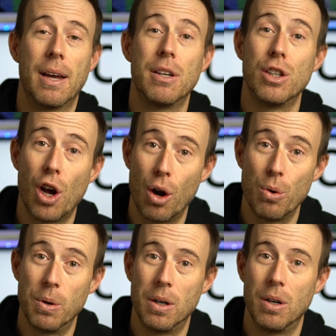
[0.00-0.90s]

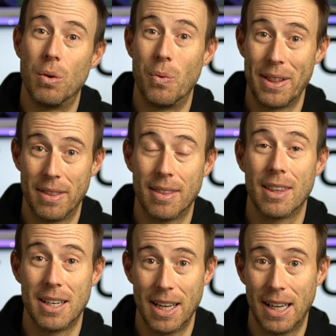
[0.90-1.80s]
know when the
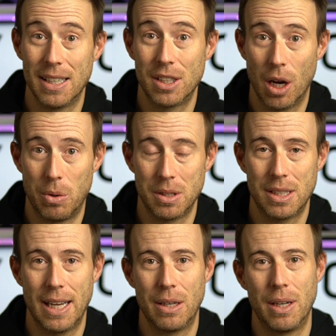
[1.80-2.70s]
tickets go on sale.